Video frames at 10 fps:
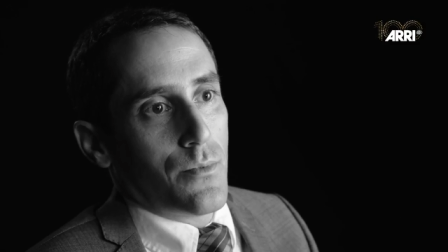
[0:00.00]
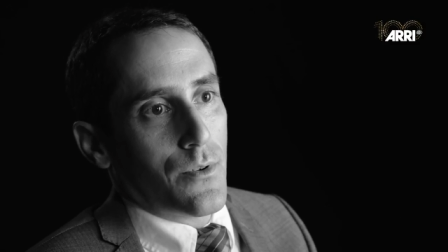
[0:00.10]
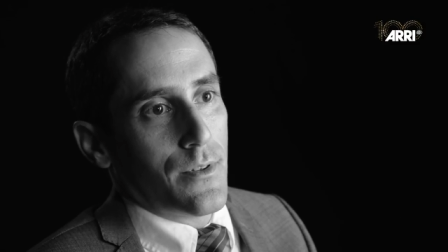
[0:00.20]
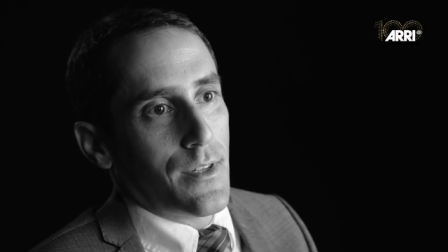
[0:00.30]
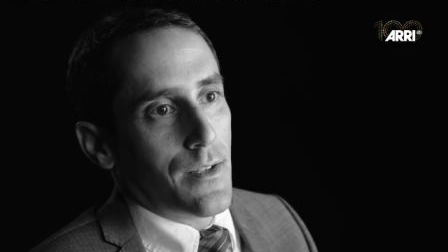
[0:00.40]

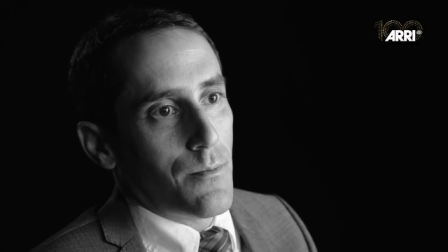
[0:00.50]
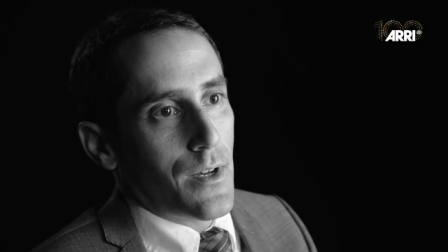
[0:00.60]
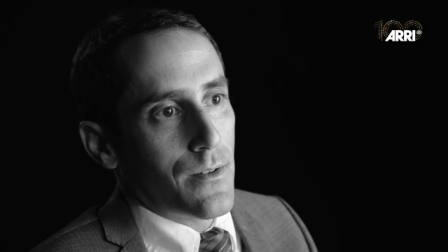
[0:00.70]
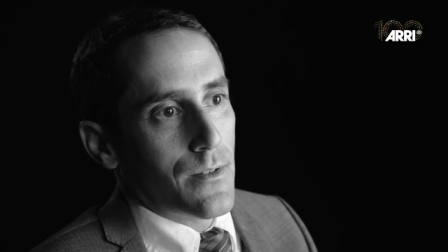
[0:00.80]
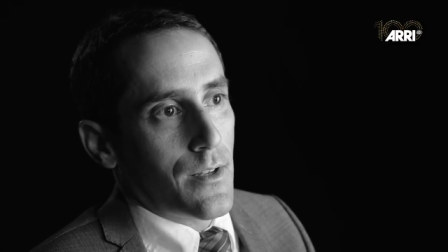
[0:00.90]
important thing
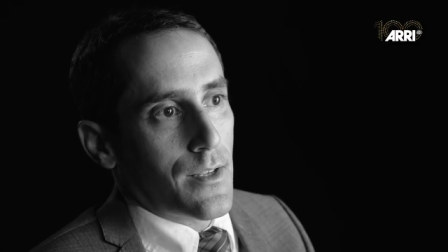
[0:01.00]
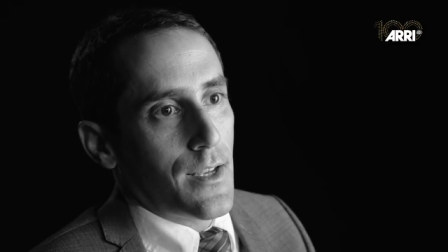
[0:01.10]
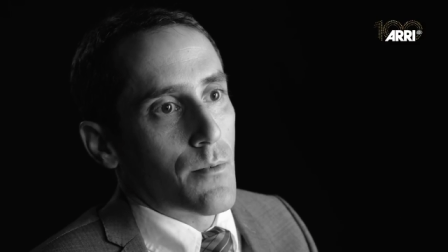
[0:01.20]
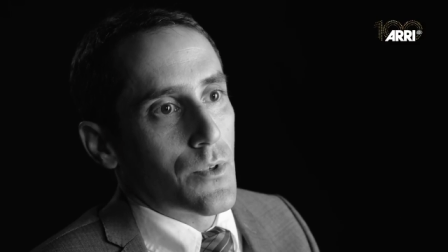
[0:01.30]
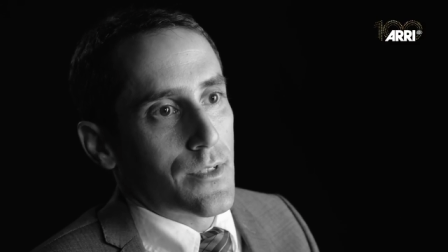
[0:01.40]
about a
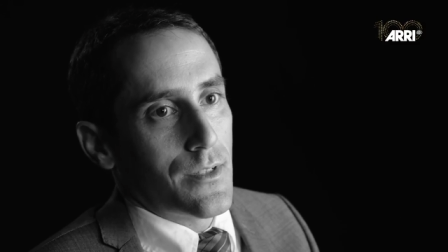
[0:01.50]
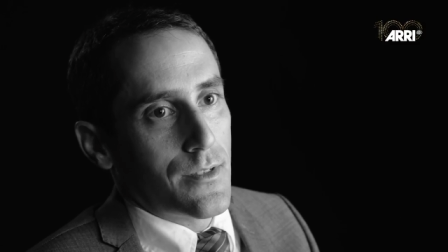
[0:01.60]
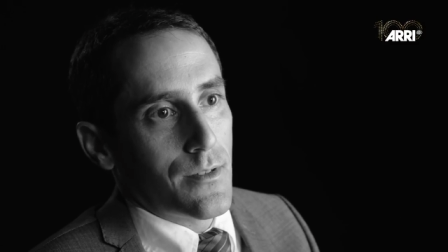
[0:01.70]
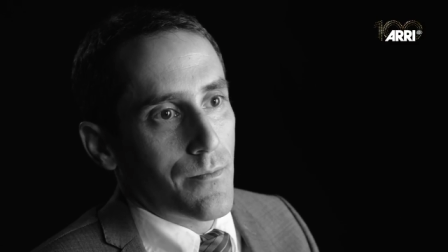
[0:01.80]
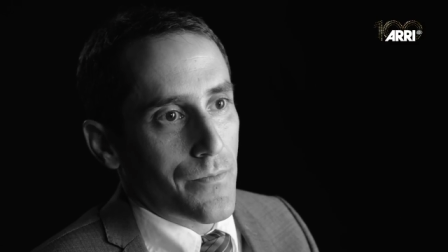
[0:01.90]
camera
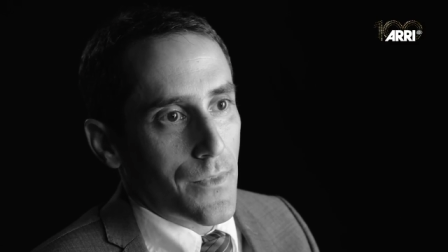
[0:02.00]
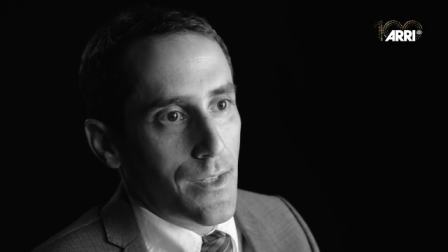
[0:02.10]
system